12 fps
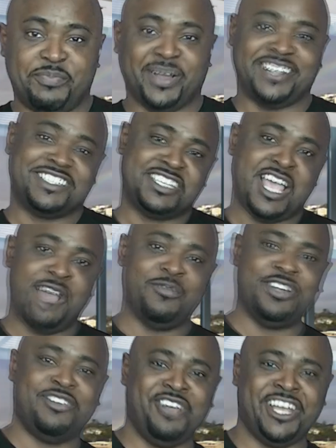But as time
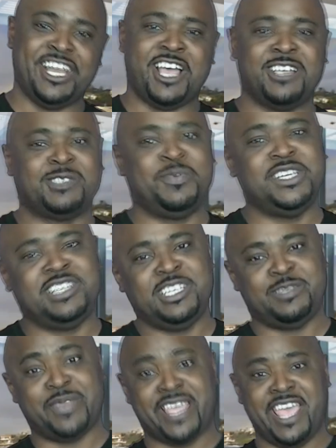went on and our
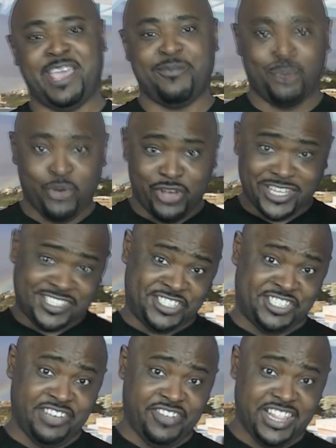species became more
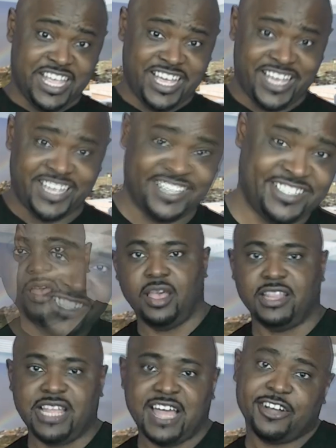civilized,
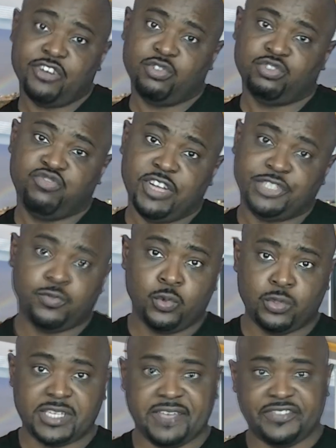a lot of those
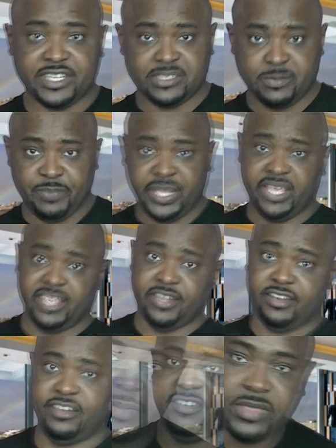rituals have disappeared.
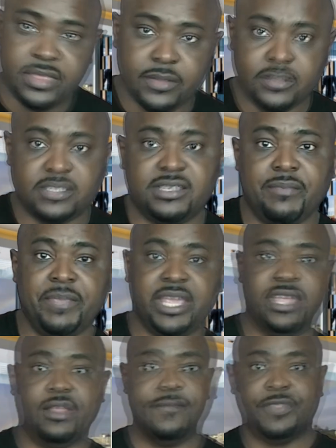To
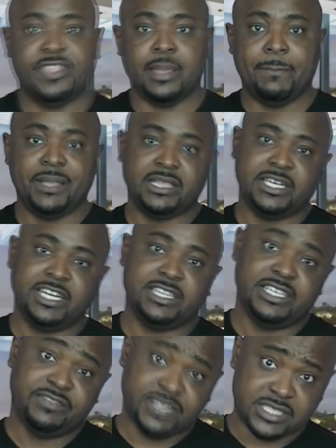me, the ability to
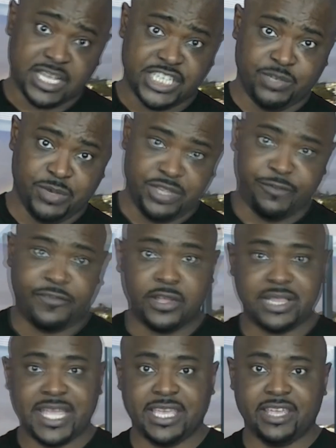leave this country when you
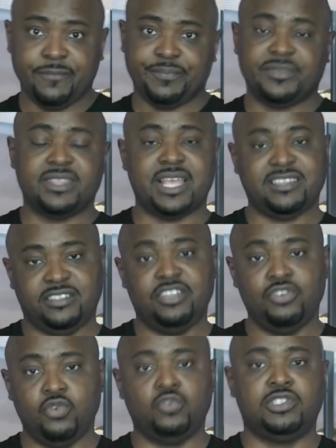feel like it, that's the
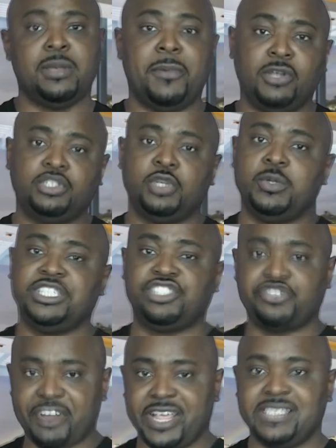new tumultuous
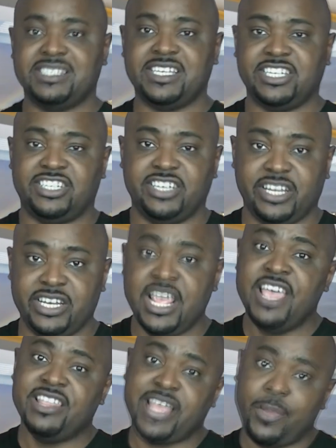transition
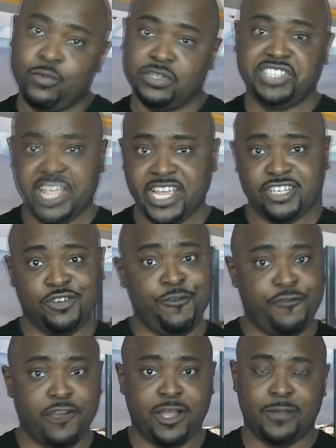that will change you
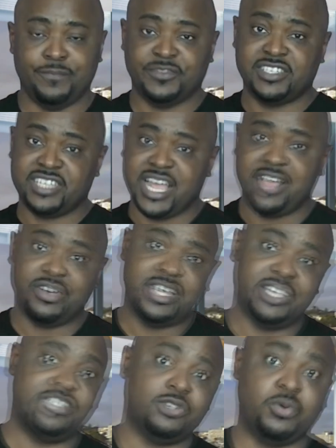from
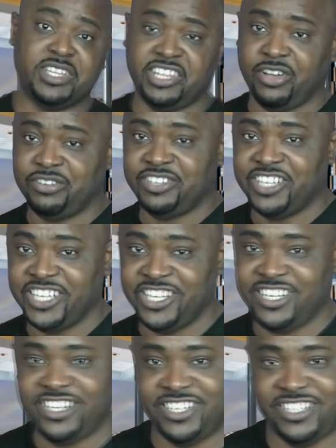childhood to adulthood.